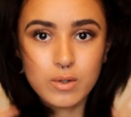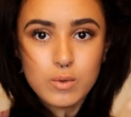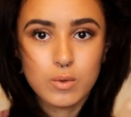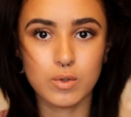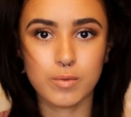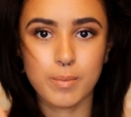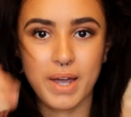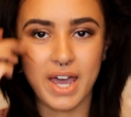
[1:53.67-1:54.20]

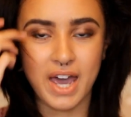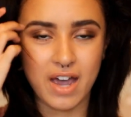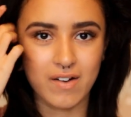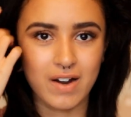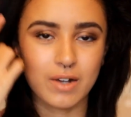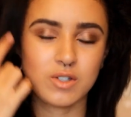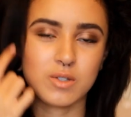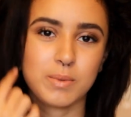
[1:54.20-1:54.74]
all of my hair
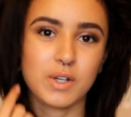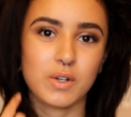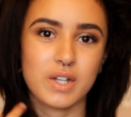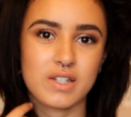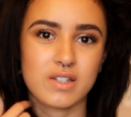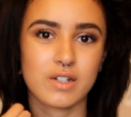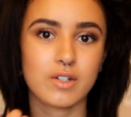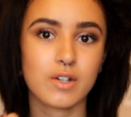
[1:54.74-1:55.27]
out to be
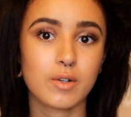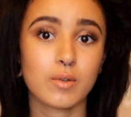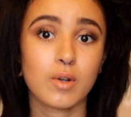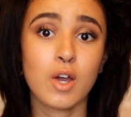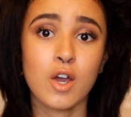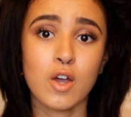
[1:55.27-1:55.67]
honest I don't